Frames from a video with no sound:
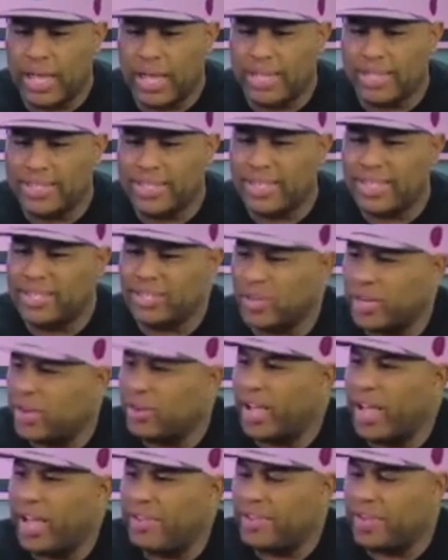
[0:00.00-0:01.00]
19, so they
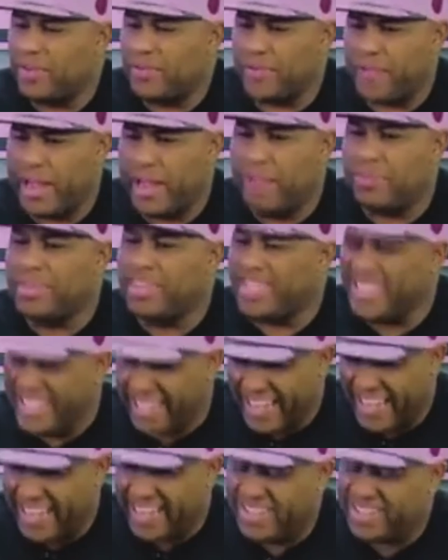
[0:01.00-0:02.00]
don't have their family
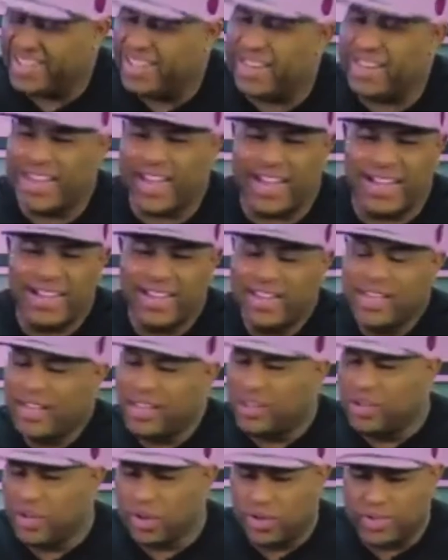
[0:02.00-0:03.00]
yet. They're not,
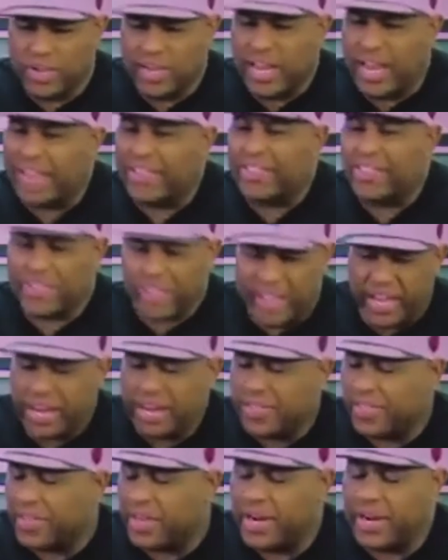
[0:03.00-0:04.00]
they're not
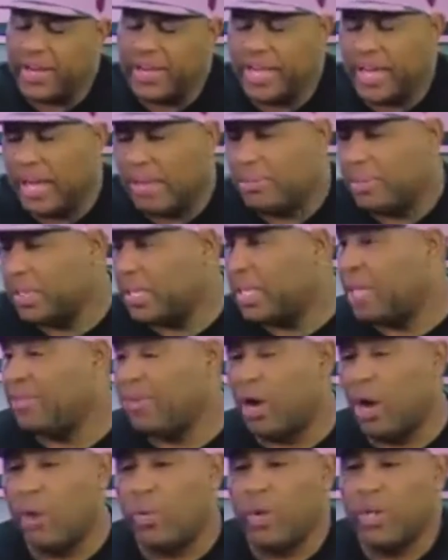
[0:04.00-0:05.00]
there yet, but
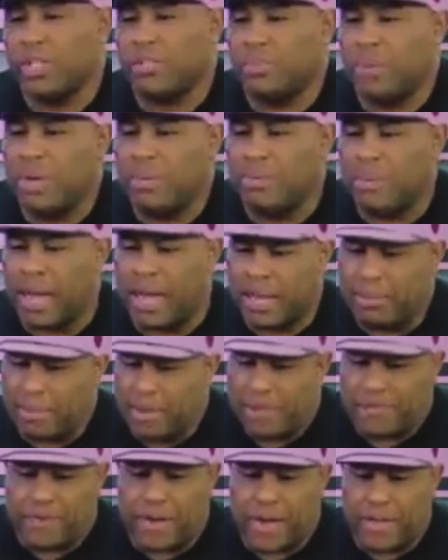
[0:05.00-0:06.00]
they've always been
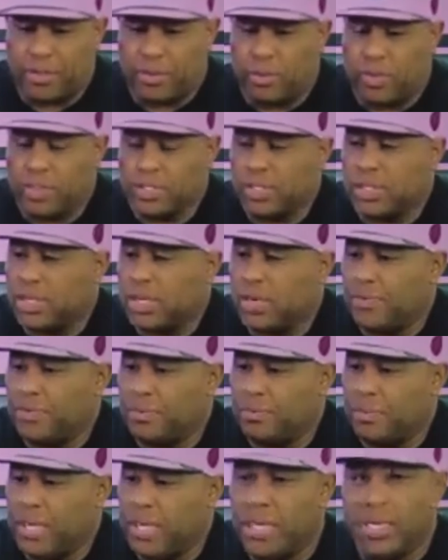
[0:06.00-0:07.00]
my father wasn't there
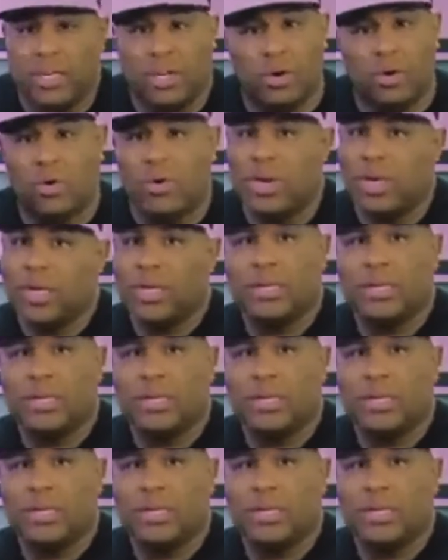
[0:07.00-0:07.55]
for me, and no,